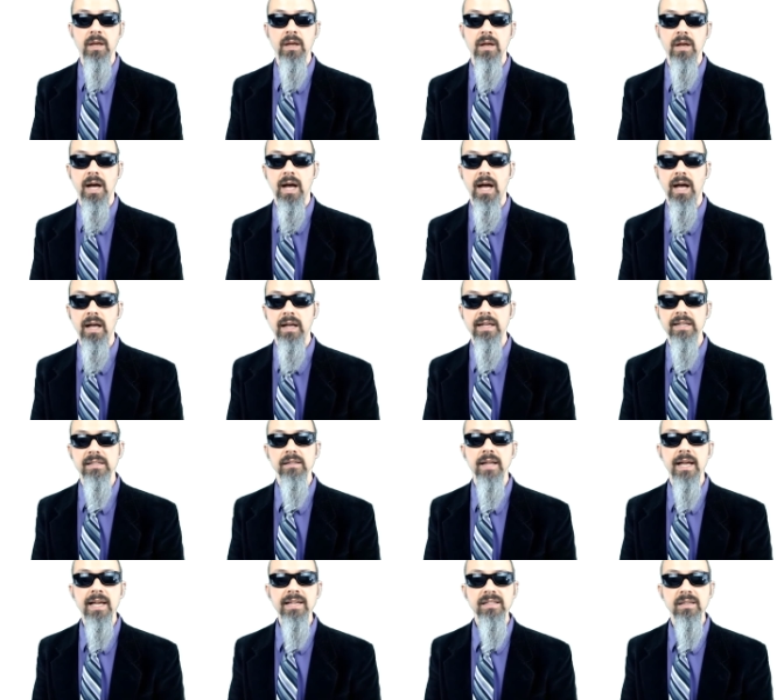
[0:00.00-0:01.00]
Uh, it's
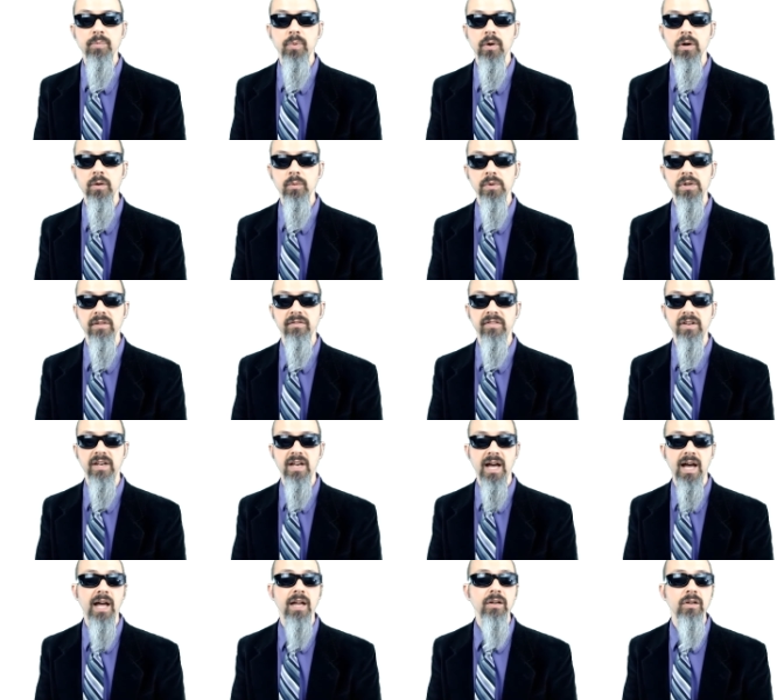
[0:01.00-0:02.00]
less important when you have
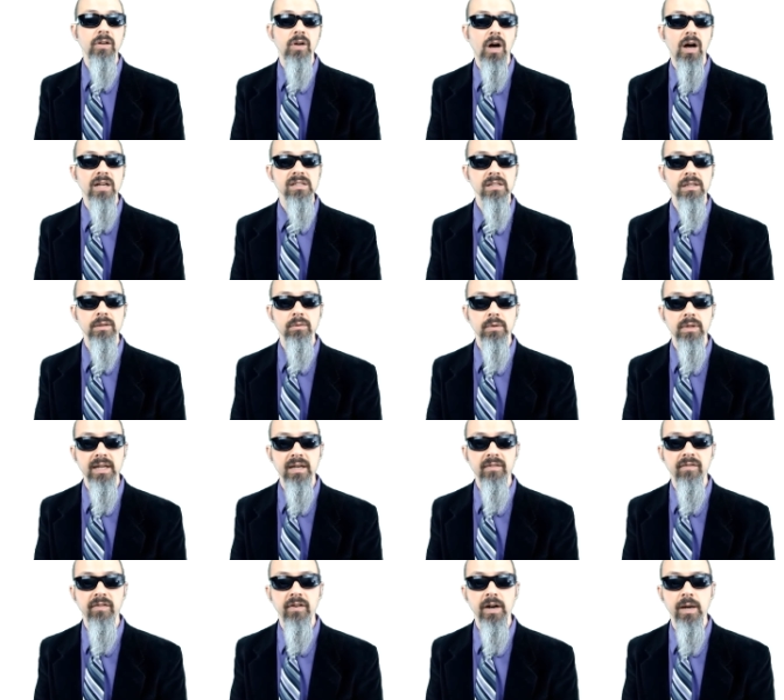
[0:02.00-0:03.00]
non-causally
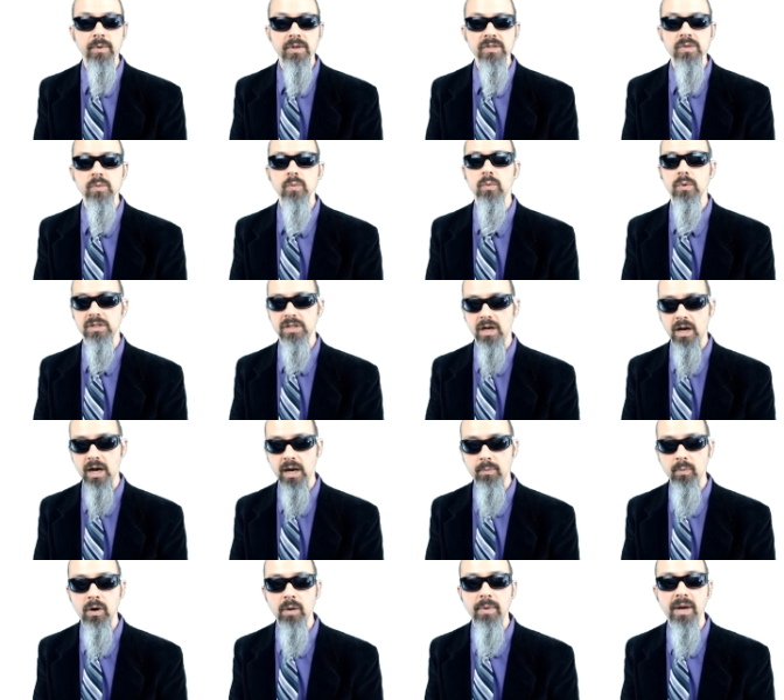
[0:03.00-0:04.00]
related variables. We'll talk
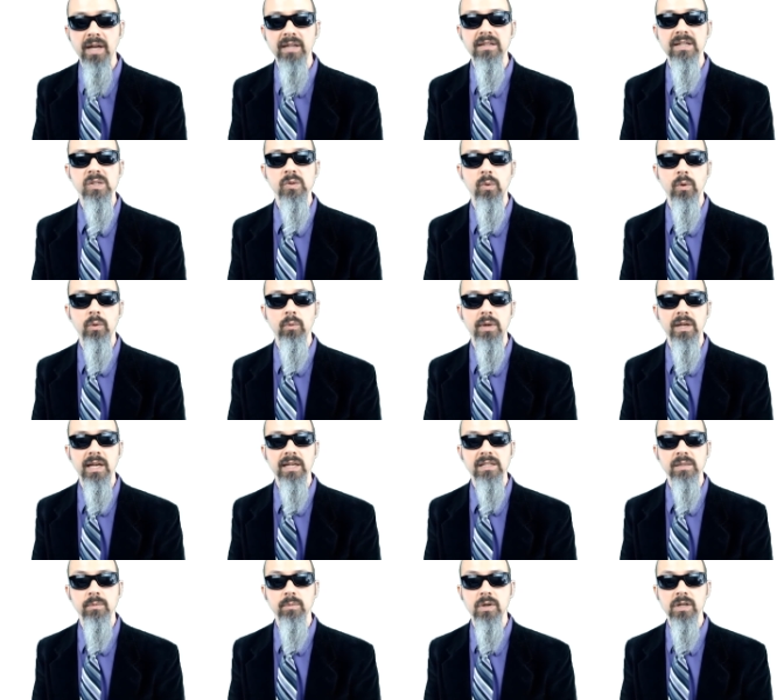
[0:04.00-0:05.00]
more about this when we get
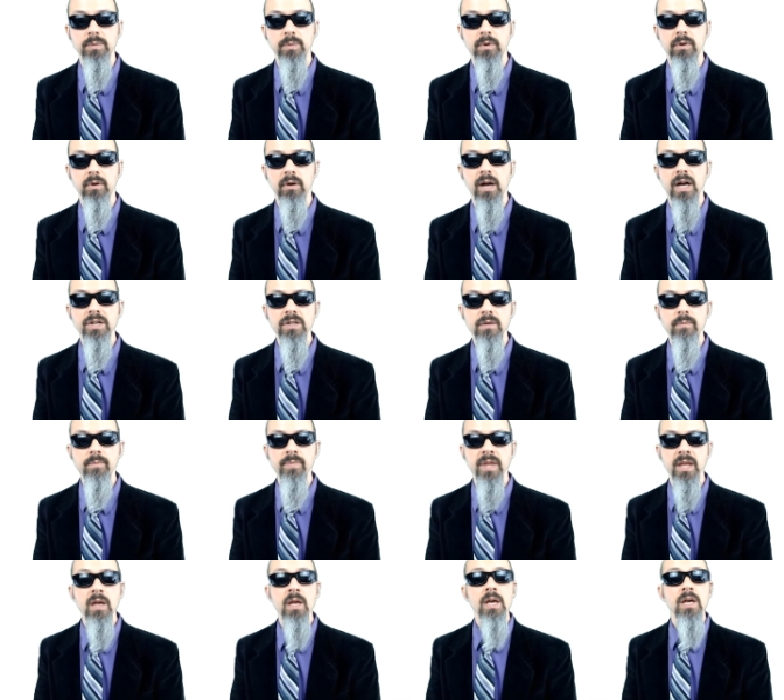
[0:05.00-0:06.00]
to multiple regression.
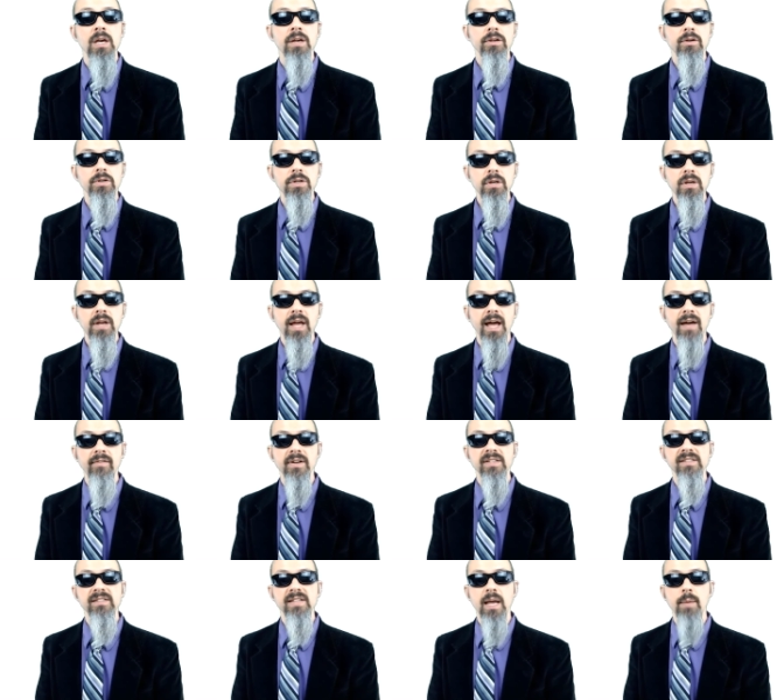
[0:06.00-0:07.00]
You should have a
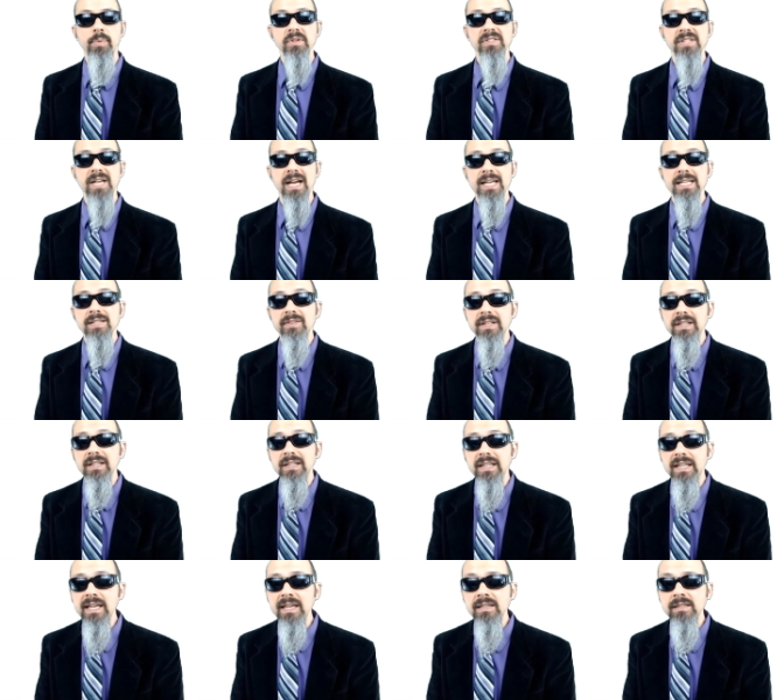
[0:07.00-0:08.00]
sample size of at
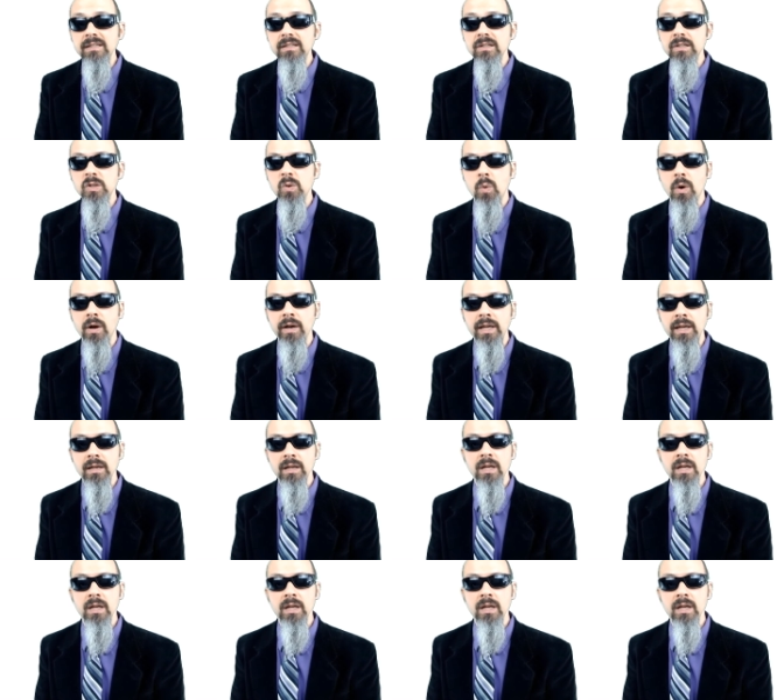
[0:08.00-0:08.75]
least 20.